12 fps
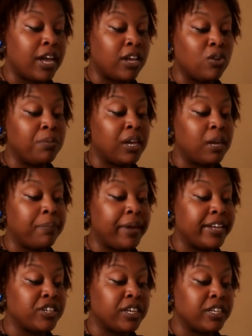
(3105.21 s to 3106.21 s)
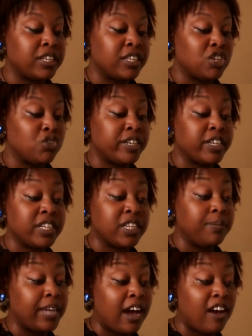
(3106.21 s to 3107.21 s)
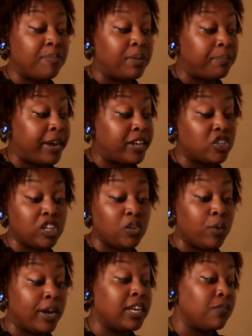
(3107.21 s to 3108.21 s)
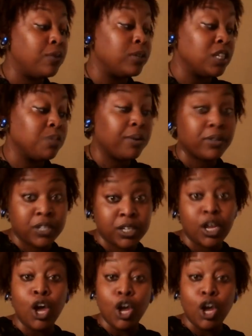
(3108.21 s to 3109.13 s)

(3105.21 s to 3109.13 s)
You're being patient in a situation. Some of y'all have been patiently waiting for this person